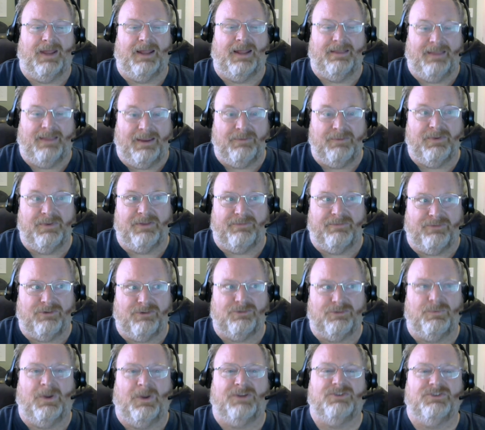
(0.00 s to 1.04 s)
And they were the
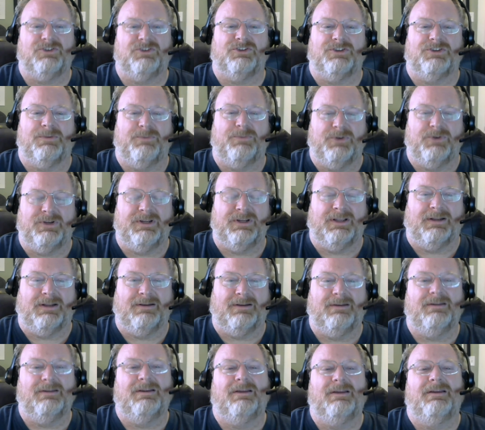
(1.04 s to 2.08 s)
first monsters I put in.
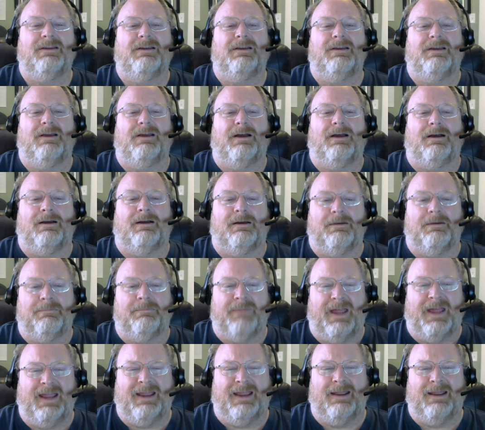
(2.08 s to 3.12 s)
Um,
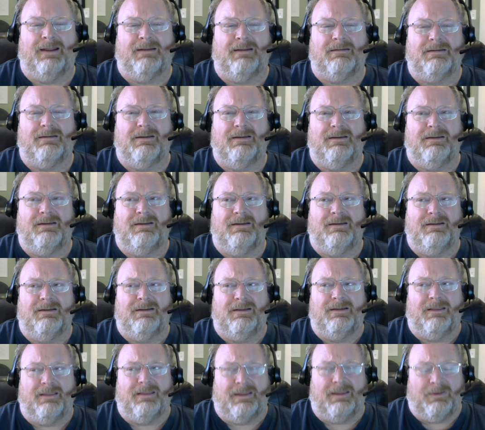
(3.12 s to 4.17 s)
and
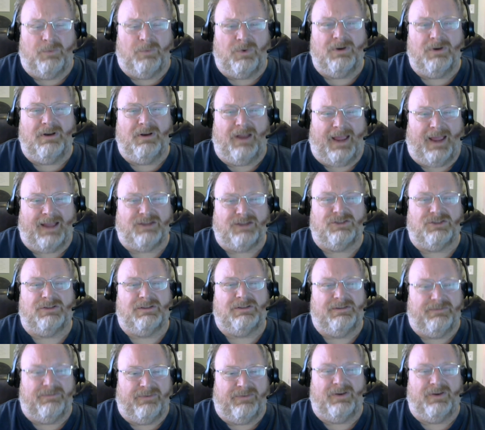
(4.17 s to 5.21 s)
they weren't
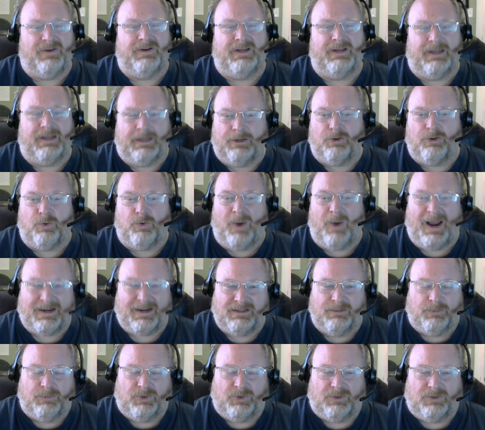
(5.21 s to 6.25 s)
actually very
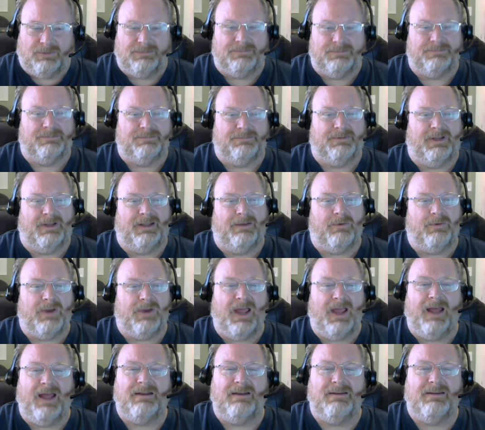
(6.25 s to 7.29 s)
interactable they were
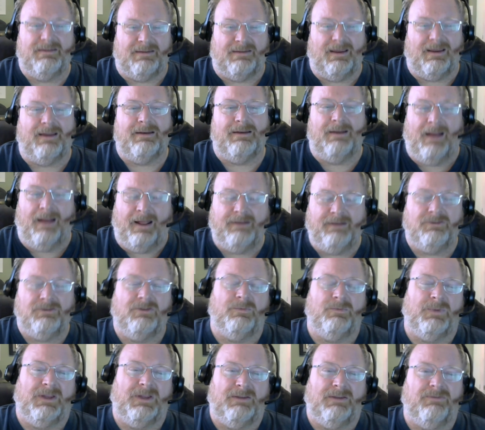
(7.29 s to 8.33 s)
kind of designed not to
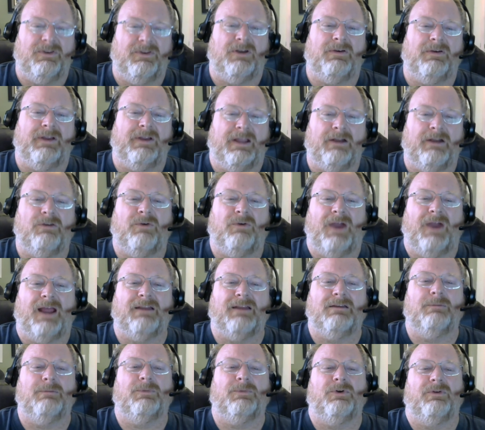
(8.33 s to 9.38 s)
be very
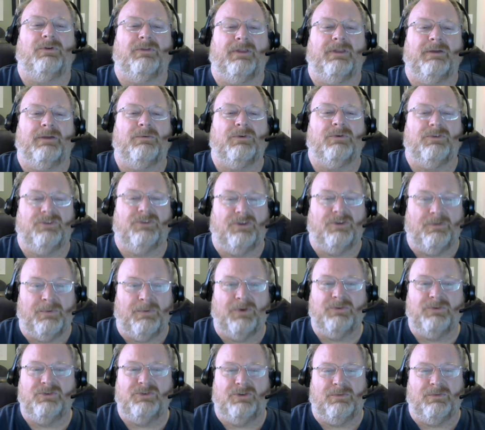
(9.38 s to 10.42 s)
interactable. They were
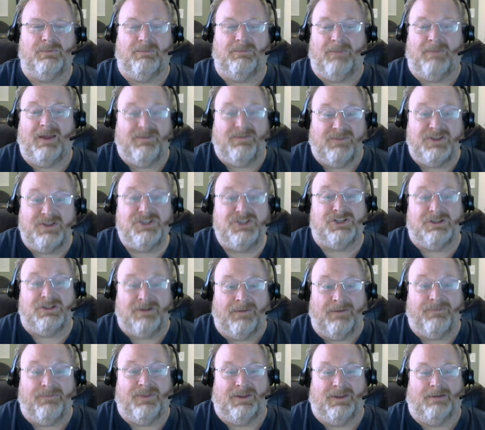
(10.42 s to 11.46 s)
supposed to be, my vision
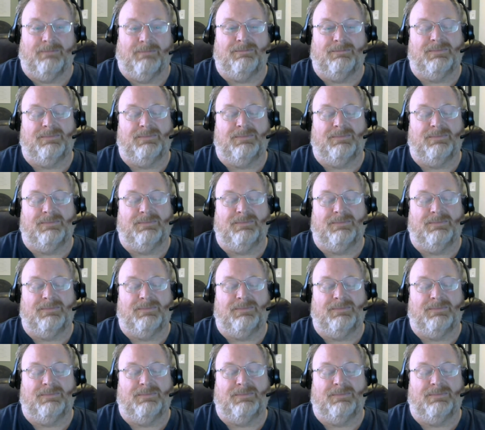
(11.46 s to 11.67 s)
of them